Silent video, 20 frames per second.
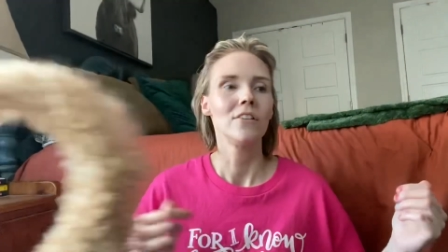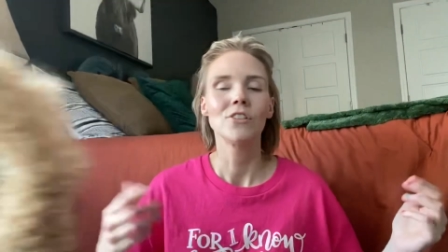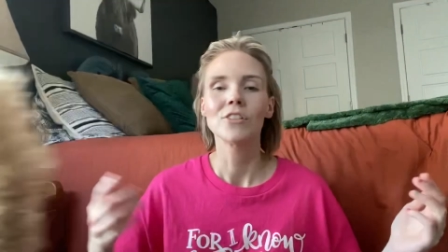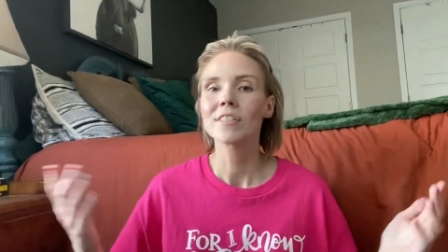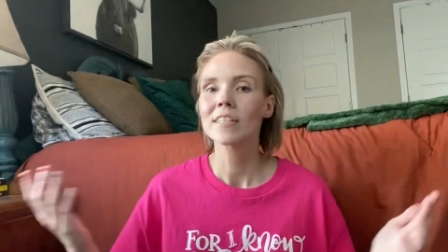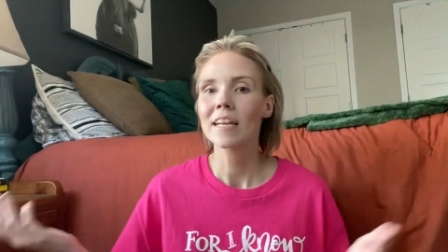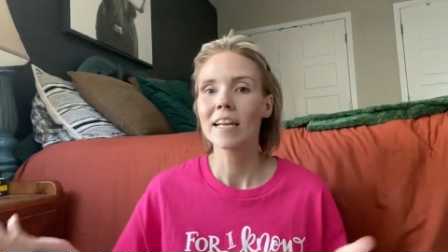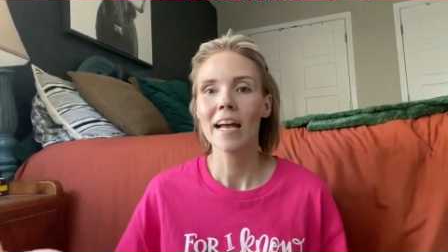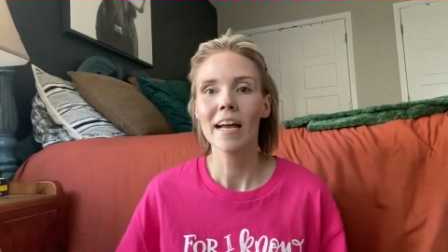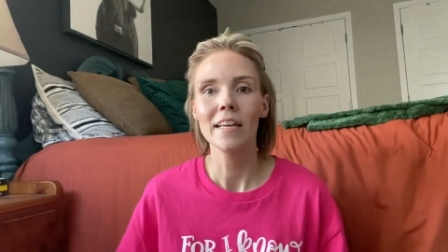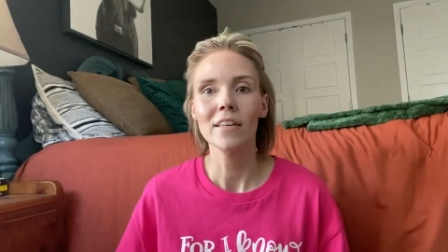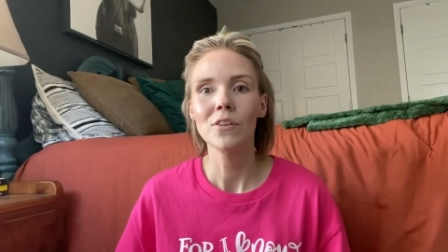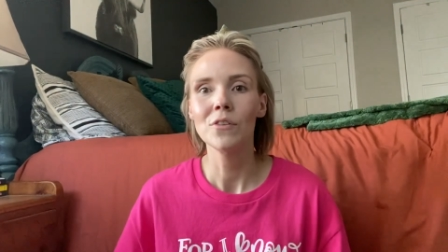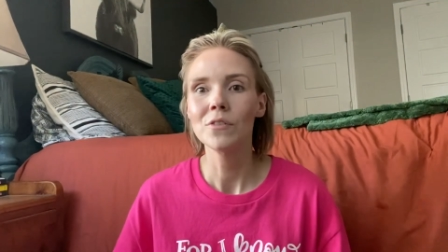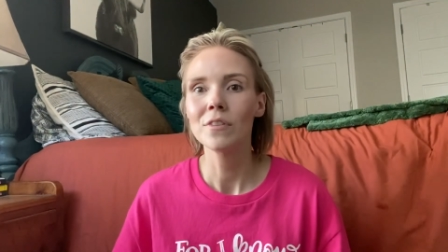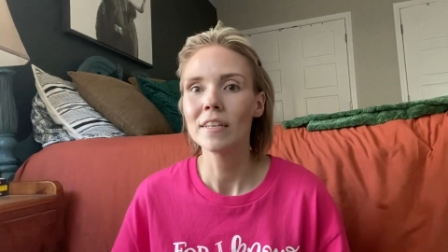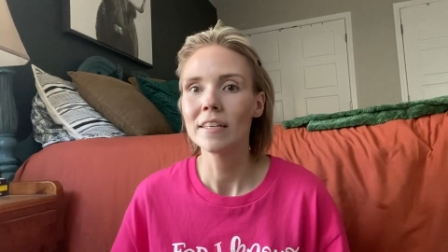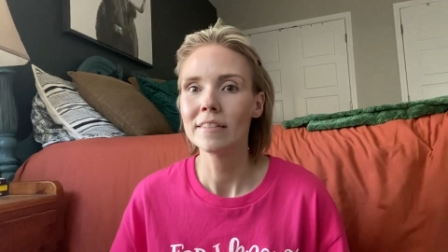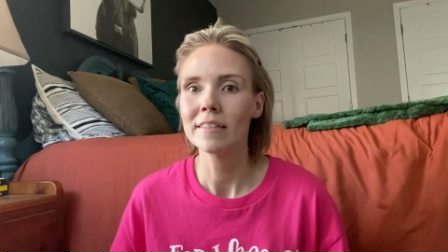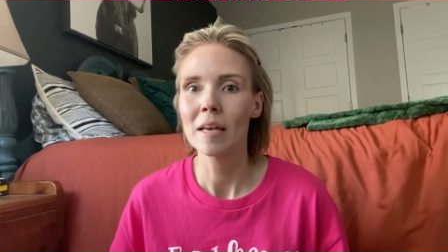just like I used
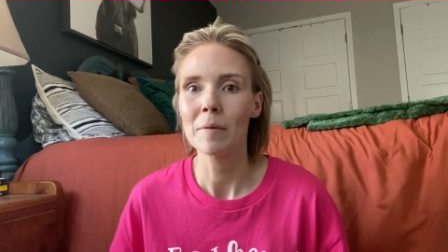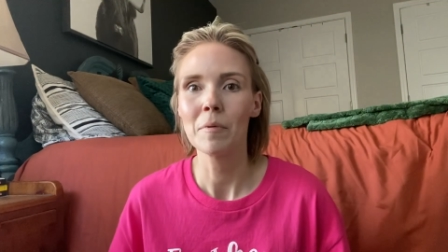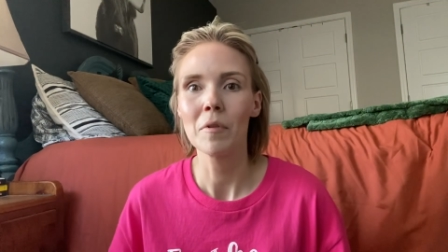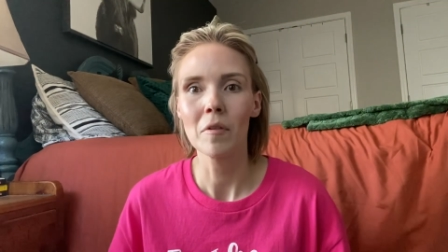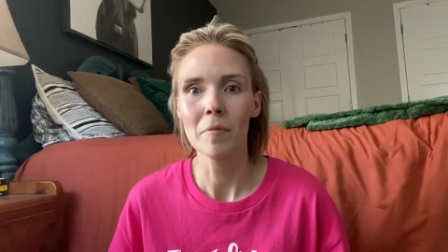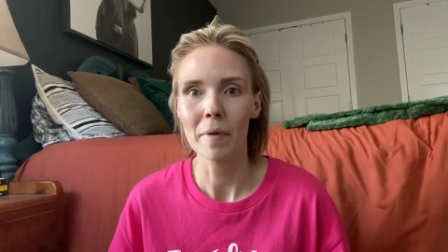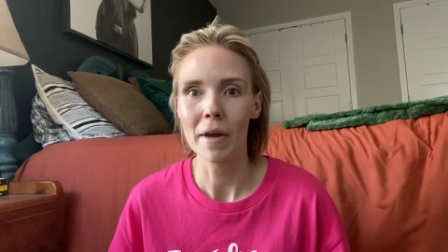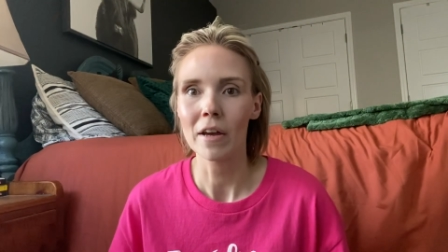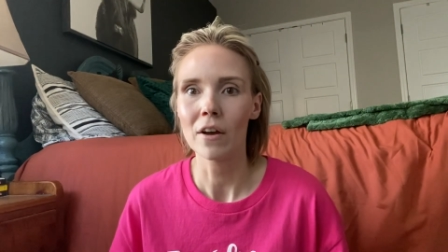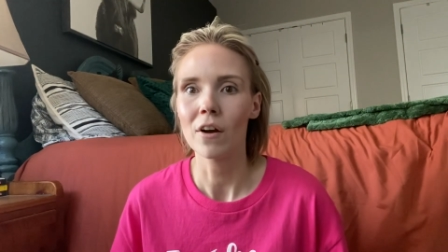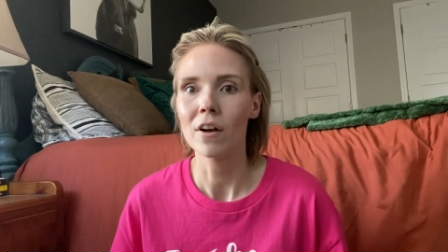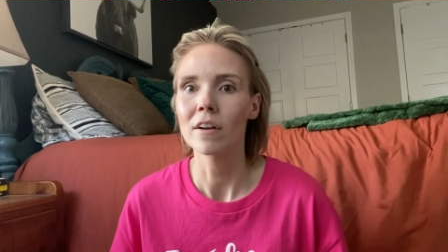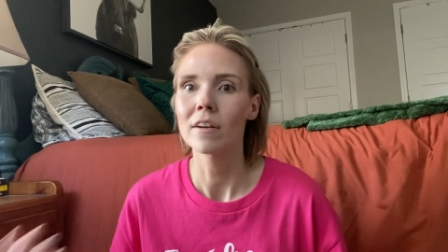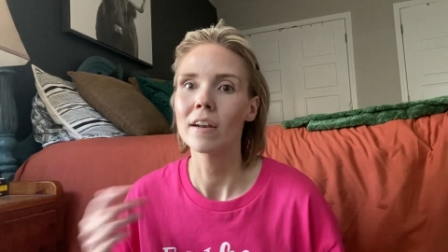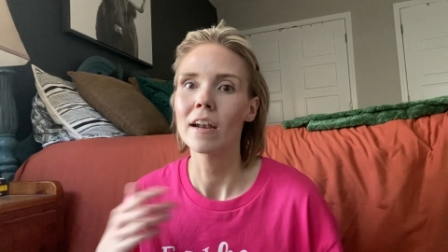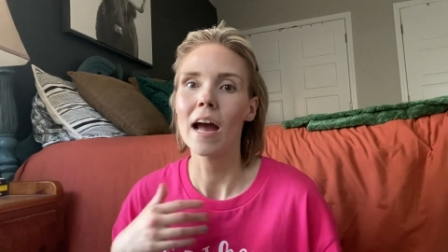the example of my garden,